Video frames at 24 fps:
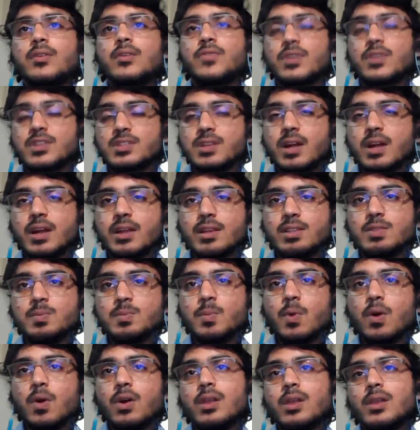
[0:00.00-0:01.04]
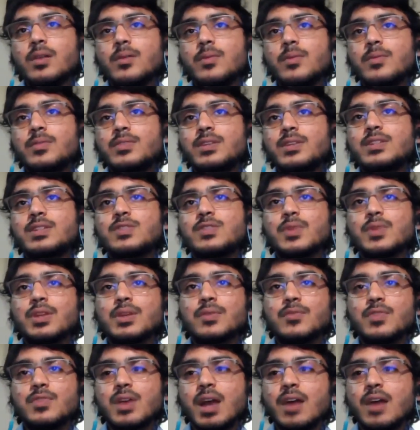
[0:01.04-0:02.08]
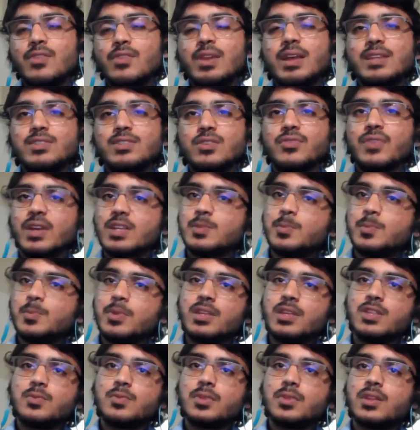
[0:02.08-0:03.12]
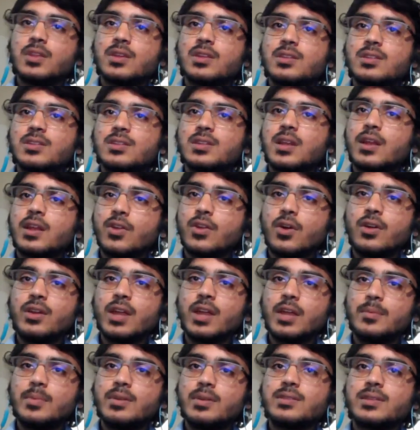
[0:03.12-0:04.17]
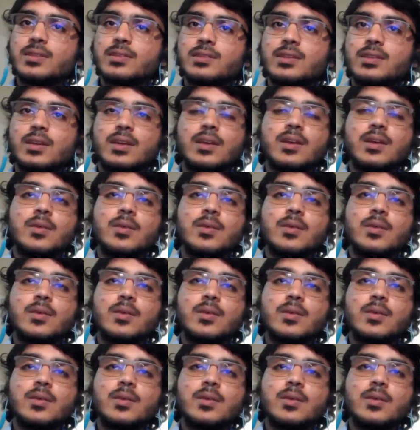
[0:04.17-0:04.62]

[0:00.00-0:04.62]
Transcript: We're starting small, since we, we have less of experience with the digital and online business.